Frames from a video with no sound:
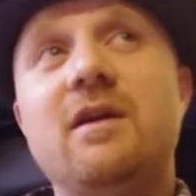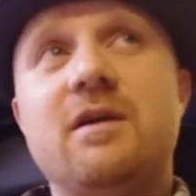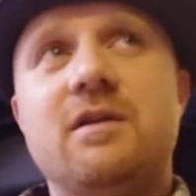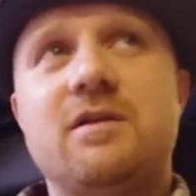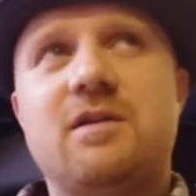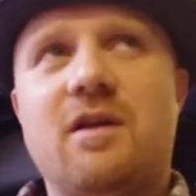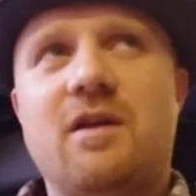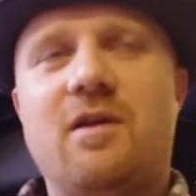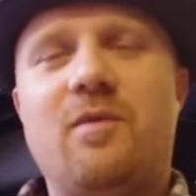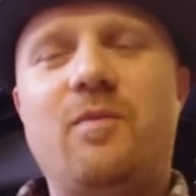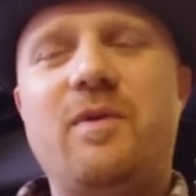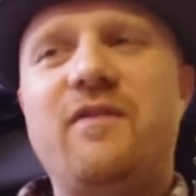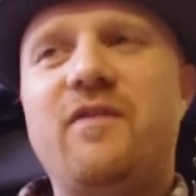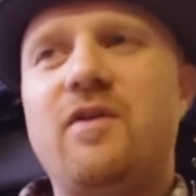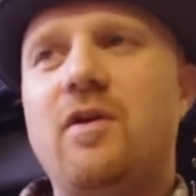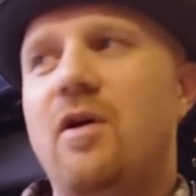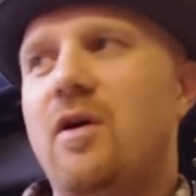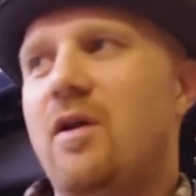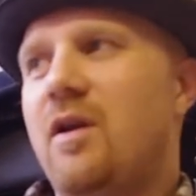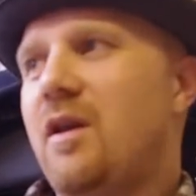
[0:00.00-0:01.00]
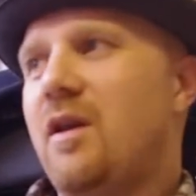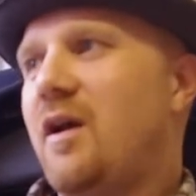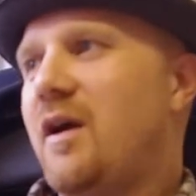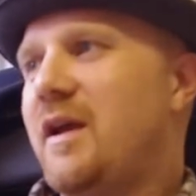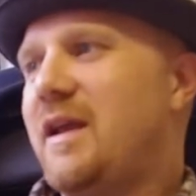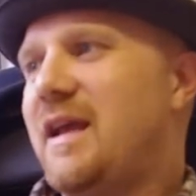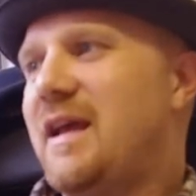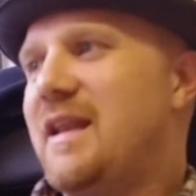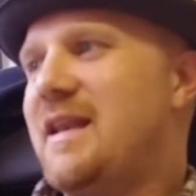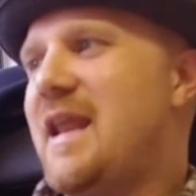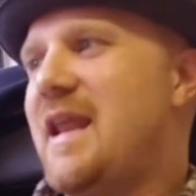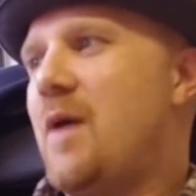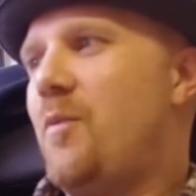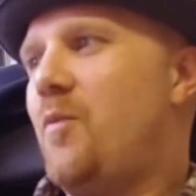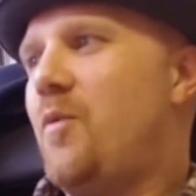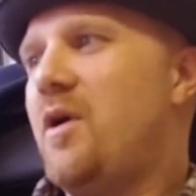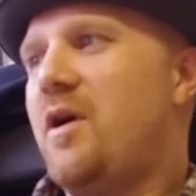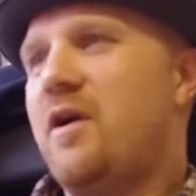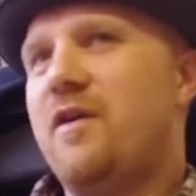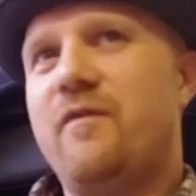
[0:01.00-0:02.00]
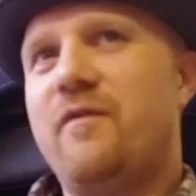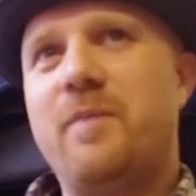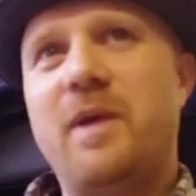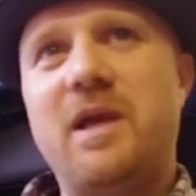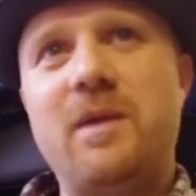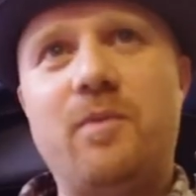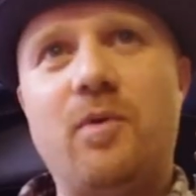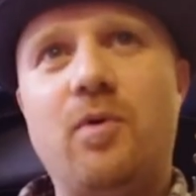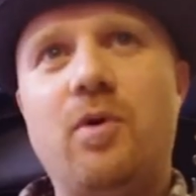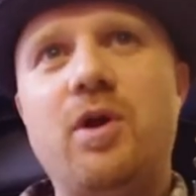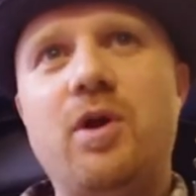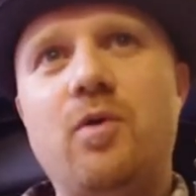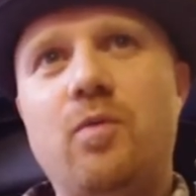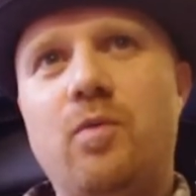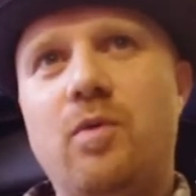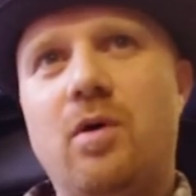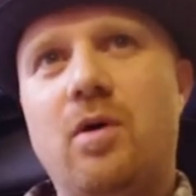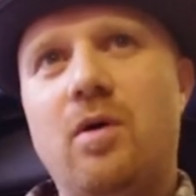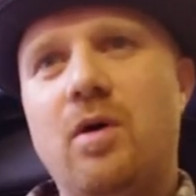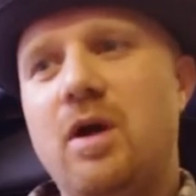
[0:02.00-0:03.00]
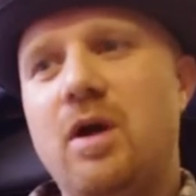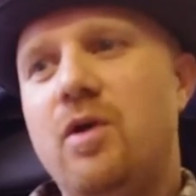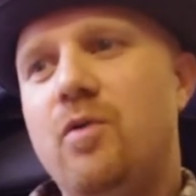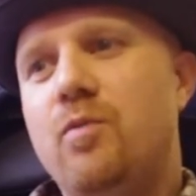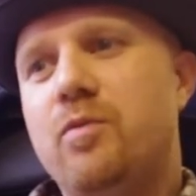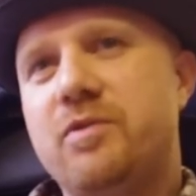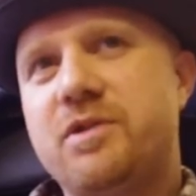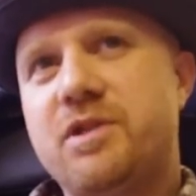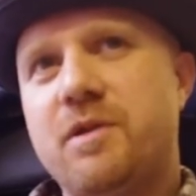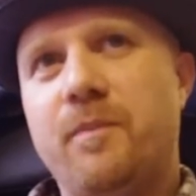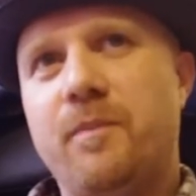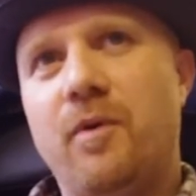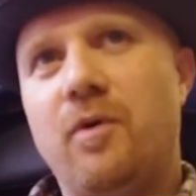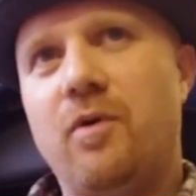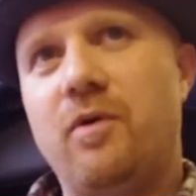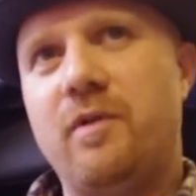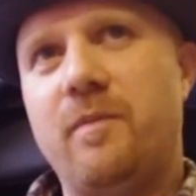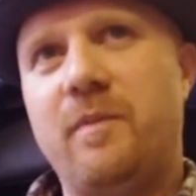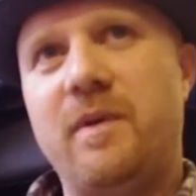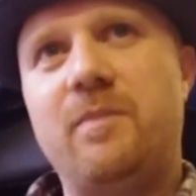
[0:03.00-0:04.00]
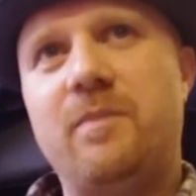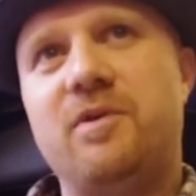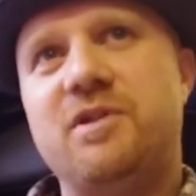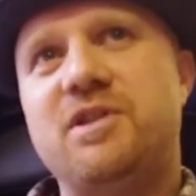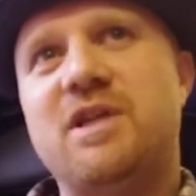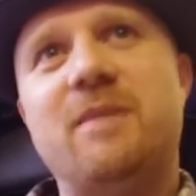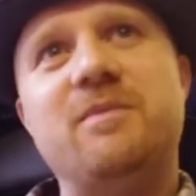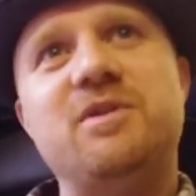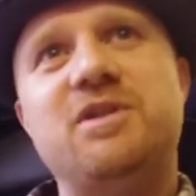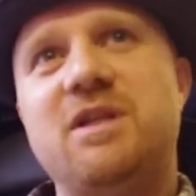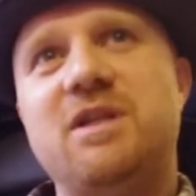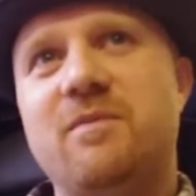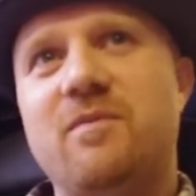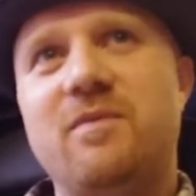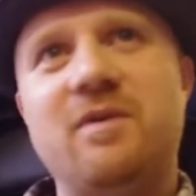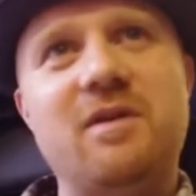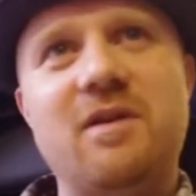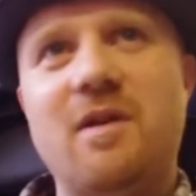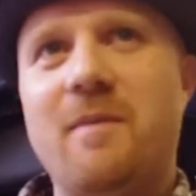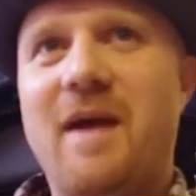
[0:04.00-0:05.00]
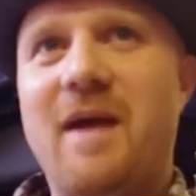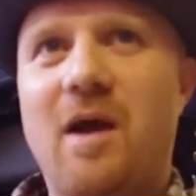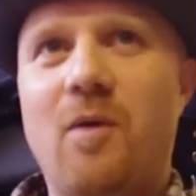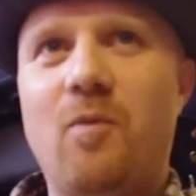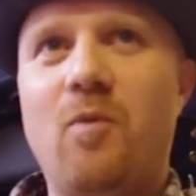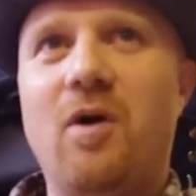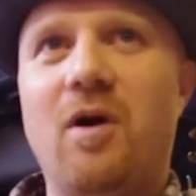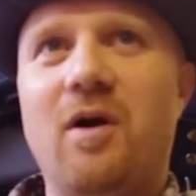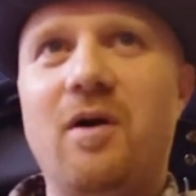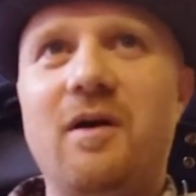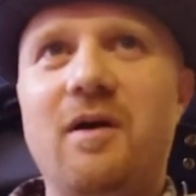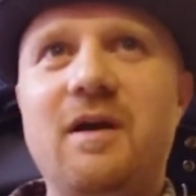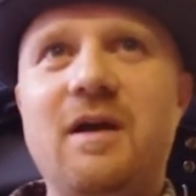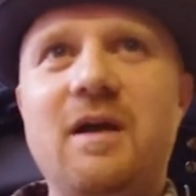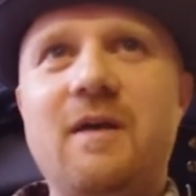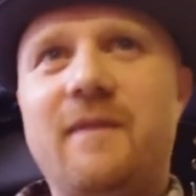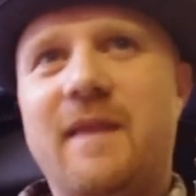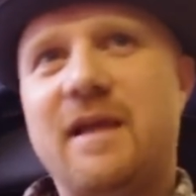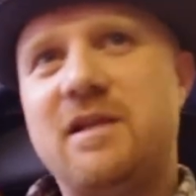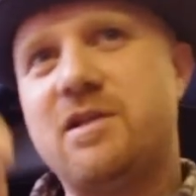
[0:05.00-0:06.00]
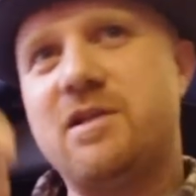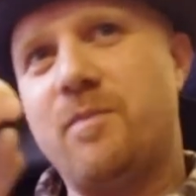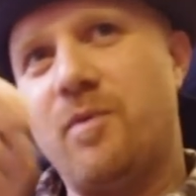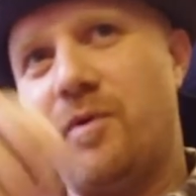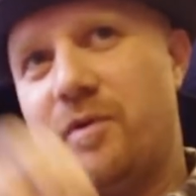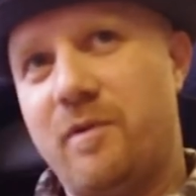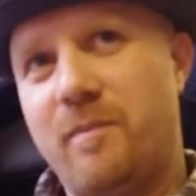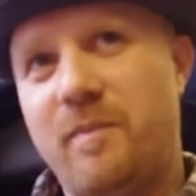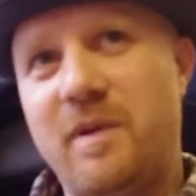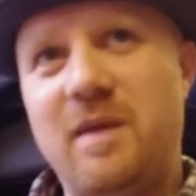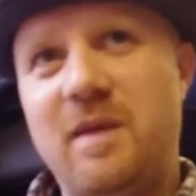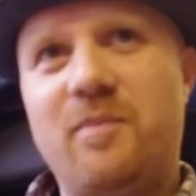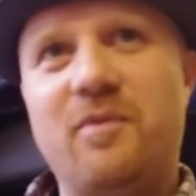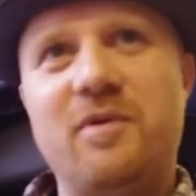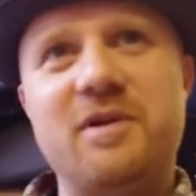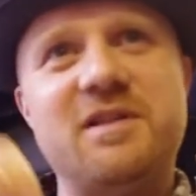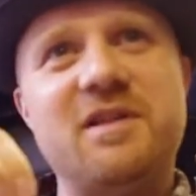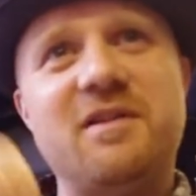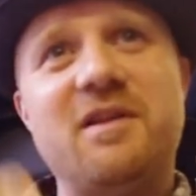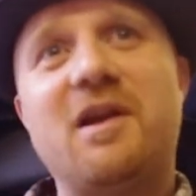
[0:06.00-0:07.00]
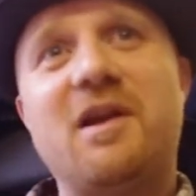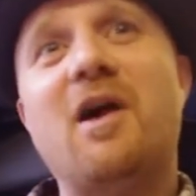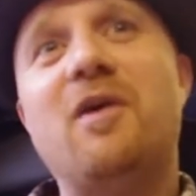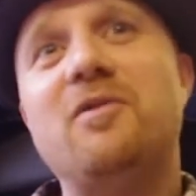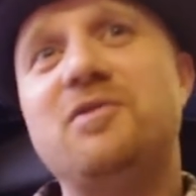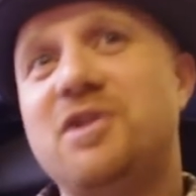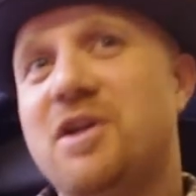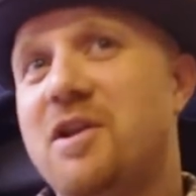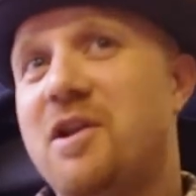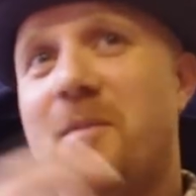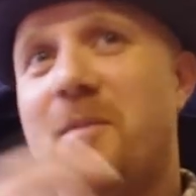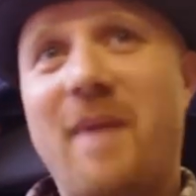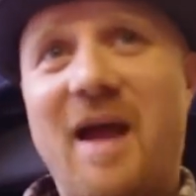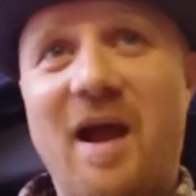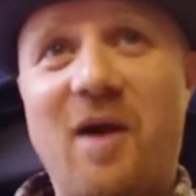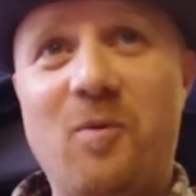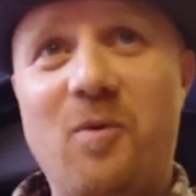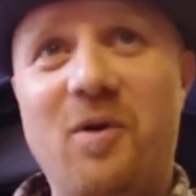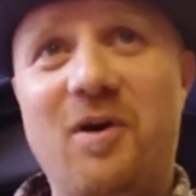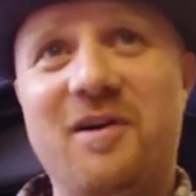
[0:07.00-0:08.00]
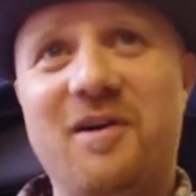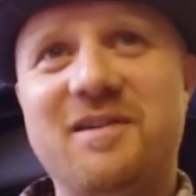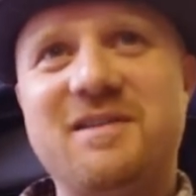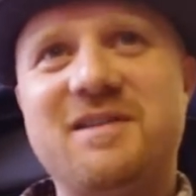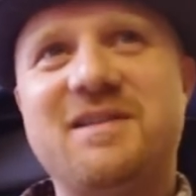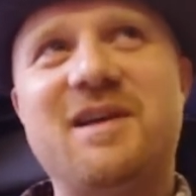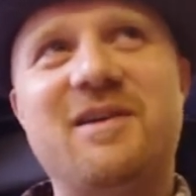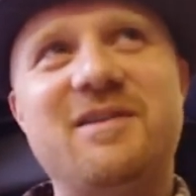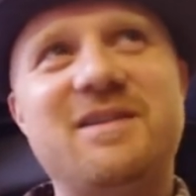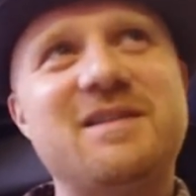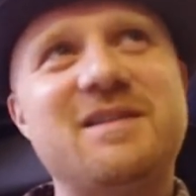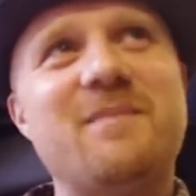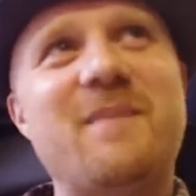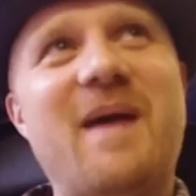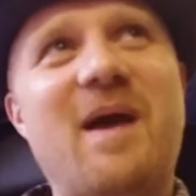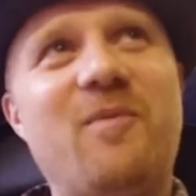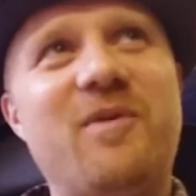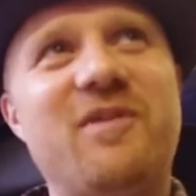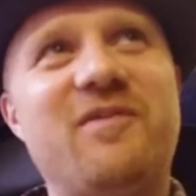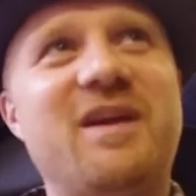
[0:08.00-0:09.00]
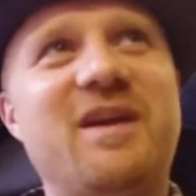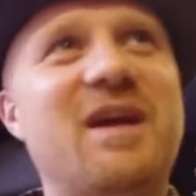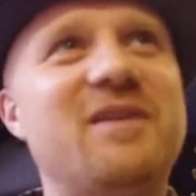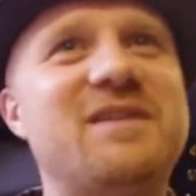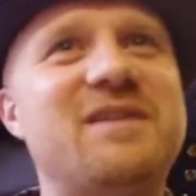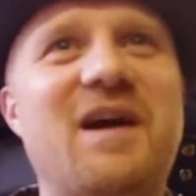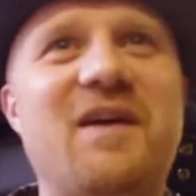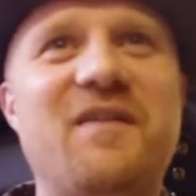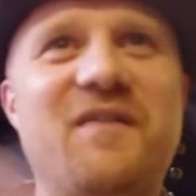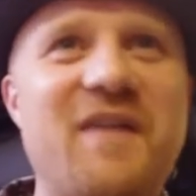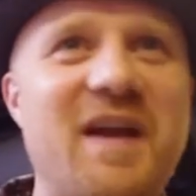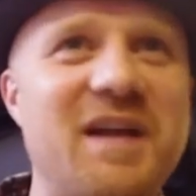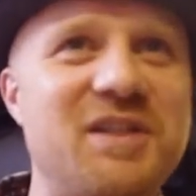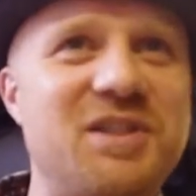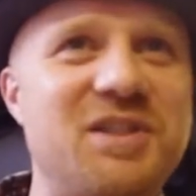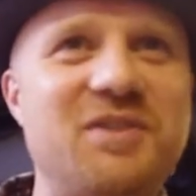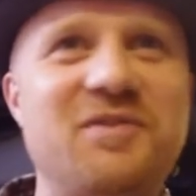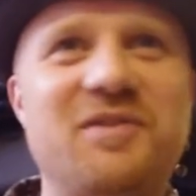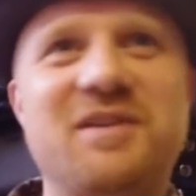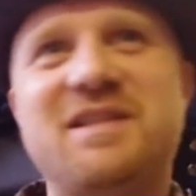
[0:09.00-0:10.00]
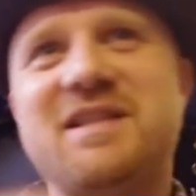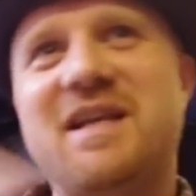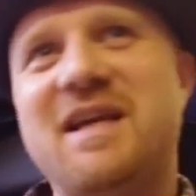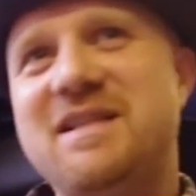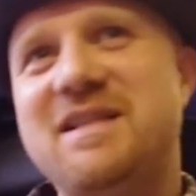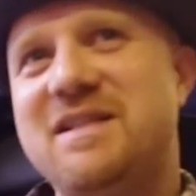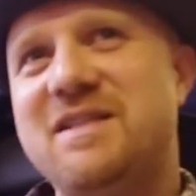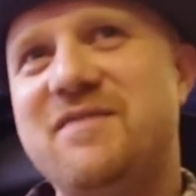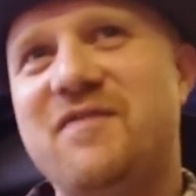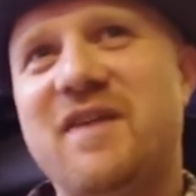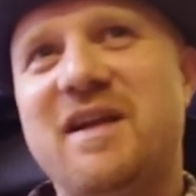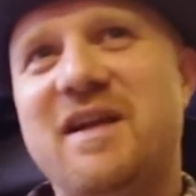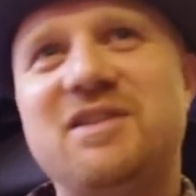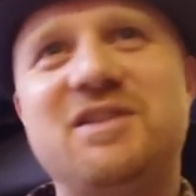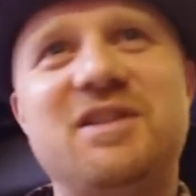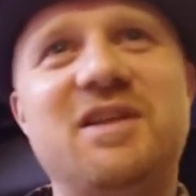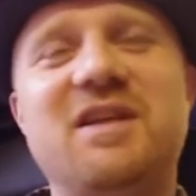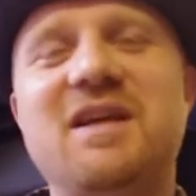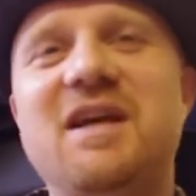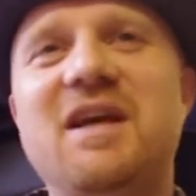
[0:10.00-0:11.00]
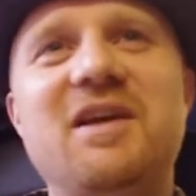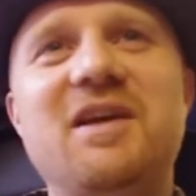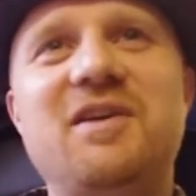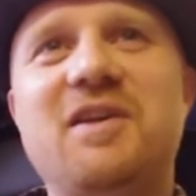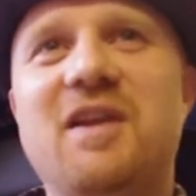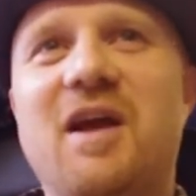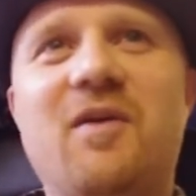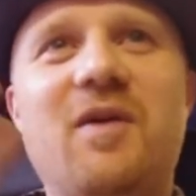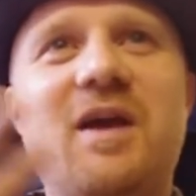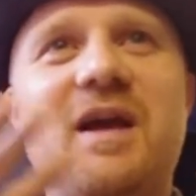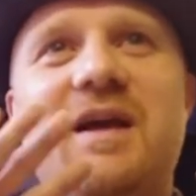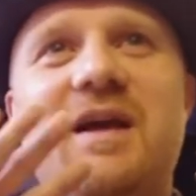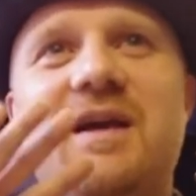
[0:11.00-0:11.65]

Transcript: so that we've got like a network of people who will who will support the b-boy championship no matter what they support the b-boys and the culture no matter what so it doesn't matter whether it goes out of fashion or it stays in fashion you know